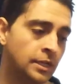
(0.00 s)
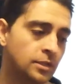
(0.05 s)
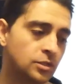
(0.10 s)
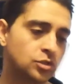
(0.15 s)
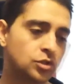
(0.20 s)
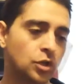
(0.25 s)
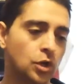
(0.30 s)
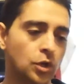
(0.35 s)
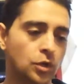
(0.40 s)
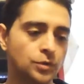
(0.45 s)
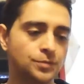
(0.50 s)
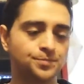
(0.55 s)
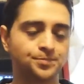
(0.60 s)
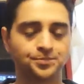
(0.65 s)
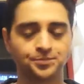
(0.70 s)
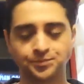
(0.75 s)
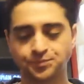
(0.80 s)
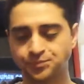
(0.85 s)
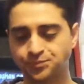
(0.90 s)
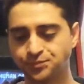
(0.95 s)

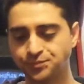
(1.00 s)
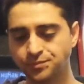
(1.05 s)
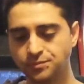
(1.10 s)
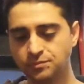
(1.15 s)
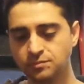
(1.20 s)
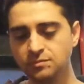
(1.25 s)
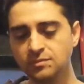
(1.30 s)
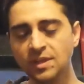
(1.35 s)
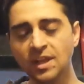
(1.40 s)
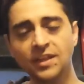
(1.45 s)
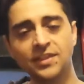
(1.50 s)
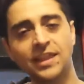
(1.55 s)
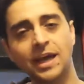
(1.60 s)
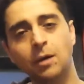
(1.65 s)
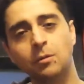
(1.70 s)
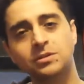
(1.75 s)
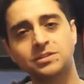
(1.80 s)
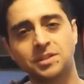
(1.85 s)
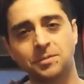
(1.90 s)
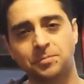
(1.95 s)
so
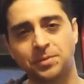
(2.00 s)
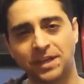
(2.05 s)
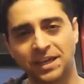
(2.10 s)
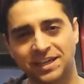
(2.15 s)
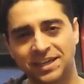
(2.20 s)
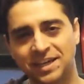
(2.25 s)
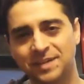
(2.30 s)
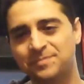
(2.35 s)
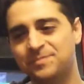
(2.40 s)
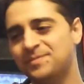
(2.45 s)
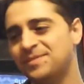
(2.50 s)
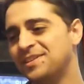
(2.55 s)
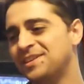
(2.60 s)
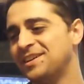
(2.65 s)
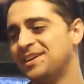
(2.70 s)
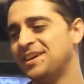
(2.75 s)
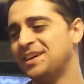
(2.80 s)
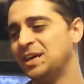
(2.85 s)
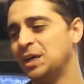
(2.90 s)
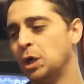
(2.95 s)
that was the pickup.
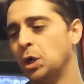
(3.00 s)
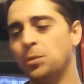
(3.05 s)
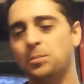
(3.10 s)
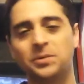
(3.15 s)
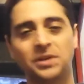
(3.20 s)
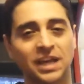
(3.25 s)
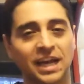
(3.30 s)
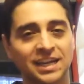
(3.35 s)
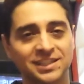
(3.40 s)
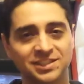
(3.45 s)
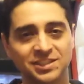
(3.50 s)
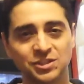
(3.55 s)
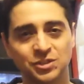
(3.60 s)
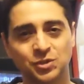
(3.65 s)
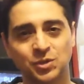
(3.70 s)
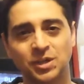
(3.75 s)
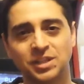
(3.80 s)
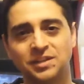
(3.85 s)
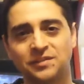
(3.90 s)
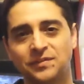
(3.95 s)
Hope you guys
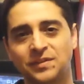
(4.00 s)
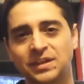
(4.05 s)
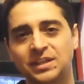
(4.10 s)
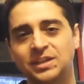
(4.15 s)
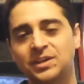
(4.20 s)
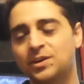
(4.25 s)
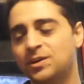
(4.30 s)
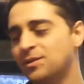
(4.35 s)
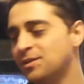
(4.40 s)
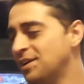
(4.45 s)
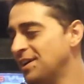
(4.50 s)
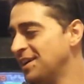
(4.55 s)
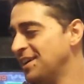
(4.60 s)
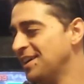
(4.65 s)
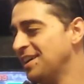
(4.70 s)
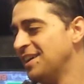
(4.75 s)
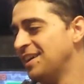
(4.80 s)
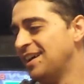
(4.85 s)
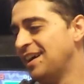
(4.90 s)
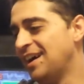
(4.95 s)
enjoyed the video.
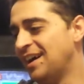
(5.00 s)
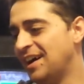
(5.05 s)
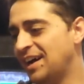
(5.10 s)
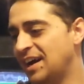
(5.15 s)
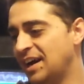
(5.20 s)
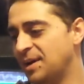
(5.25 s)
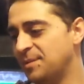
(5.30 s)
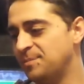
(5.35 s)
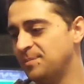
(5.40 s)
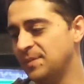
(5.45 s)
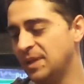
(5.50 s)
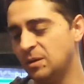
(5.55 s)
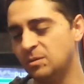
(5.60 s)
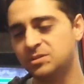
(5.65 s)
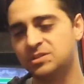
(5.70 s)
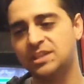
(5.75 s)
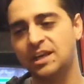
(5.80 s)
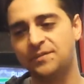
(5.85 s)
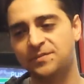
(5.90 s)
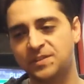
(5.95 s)
It
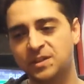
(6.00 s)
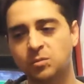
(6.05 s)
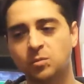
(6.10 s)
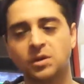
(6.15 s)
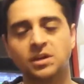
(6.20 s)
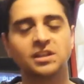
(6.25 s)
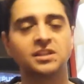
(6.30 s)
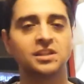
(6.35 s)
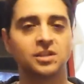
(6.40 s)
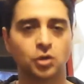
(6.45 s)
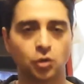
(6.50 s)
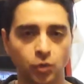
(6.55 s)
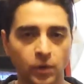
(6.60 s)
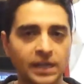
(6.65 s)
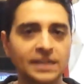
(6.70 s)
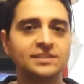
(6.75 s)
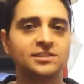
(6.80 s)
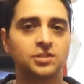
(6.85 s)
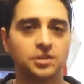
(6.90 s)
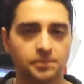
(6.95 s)
was definitely one of the
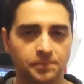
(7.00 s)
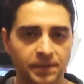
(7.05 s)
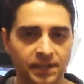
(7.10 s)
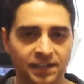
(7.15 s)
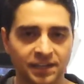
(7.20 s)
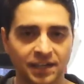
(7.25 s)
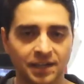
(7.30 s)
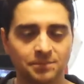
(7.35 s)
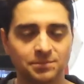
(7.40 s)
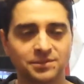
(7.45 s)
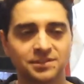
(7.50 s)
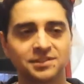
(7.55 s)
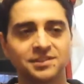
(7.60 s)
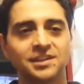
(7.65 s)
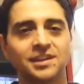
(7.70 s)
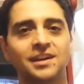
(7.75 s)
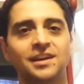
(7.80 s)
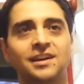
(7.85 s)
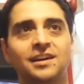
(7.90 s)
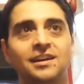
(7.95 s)
crazier pickups.
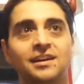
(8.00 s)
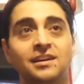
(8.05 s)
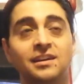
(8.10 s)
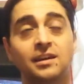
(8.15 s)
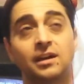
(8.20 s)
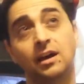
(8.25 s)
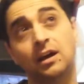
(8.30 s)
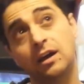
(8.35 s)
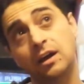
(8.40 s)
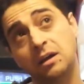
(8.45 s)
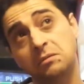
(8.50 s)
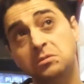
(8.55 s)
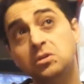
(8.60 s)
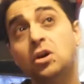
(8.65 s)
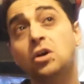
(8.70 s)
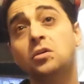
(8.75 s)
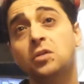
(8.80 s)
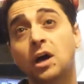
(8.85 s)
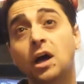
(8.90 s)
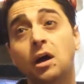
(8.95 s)

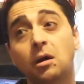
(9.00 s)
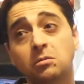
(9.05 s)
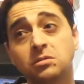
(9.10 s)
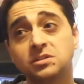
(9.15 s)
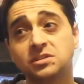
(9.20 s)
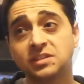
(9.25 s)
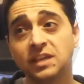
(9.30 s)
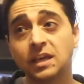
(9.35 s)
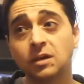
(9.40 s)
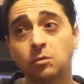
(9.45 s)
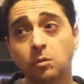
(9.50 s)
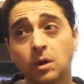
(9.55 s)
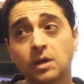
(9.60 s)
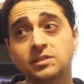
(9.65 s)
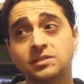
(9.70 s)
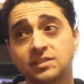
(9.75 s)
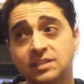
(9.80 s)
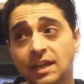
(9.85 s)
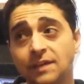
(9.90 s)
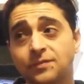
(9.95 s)
No, I would say it
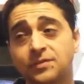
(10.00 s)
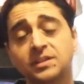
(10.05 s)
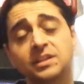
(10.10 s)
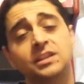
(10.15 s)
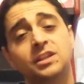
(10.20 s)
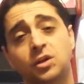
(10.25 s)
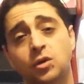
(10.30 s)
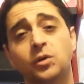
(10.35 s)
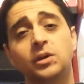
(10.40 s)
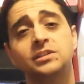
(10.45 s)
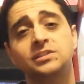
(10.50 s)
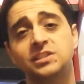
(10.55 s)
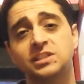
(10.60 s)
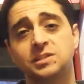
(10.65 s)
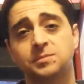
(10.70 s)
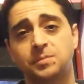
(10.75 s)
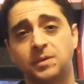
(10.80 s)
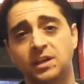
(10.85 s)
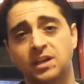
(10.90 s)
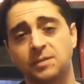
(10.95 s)
was definitely the
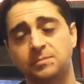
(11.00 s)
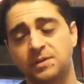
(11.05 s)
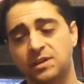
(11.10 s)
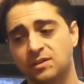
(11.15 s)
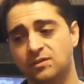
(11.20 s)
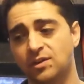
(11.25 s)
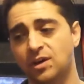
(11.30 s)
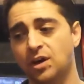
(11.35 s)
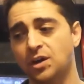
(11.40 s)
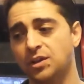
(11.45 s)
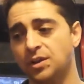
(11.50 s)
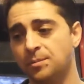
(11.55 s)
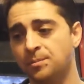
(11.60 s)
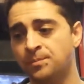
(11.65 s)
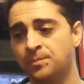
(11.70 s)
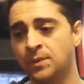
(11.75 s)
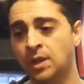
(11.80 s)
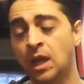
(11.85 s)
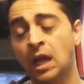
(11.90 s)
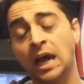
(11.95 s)
craziest pickup out of all of
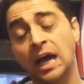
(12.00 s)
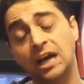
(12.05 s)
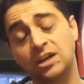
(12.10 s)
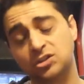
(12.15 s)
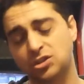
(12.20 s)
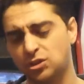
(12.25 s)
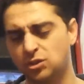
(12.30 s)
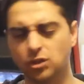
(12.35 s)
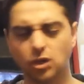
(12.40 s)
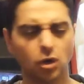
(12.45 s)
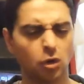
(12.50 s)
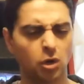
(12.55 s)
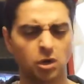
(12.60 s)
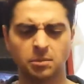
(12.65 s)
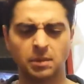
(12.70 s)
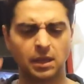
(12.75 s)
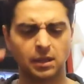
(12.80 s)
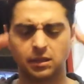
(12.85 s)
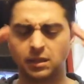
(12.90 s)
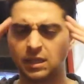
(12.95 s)
them. Actually, no, what am
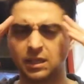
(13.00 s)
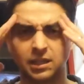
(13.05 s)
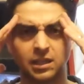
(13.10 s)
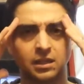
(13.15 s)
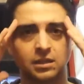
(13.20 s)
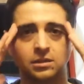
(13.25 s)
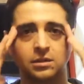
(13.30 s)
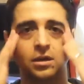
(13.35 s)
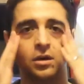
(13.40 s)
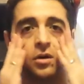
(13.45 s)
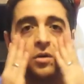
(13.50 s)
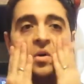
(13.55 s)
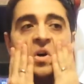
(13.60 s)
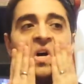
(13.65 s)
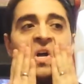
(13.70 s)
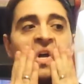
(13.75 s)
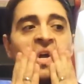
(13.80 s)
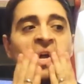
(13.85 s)
I thinking? No.